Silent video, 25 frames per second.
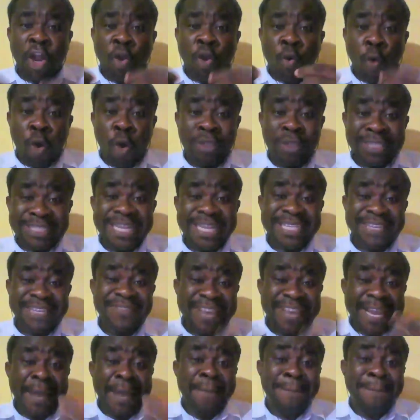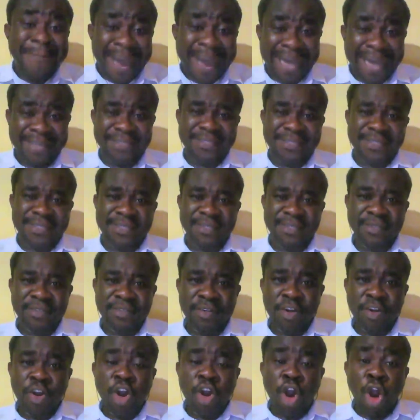quantitative impact
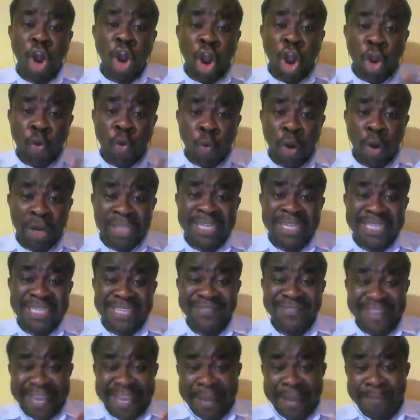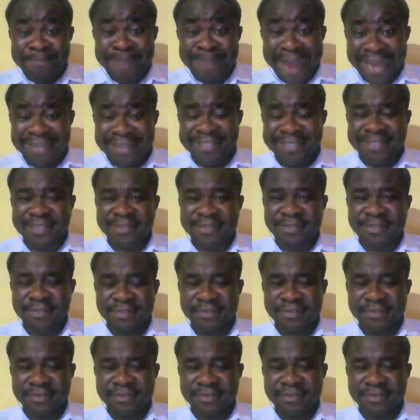or qualitative impact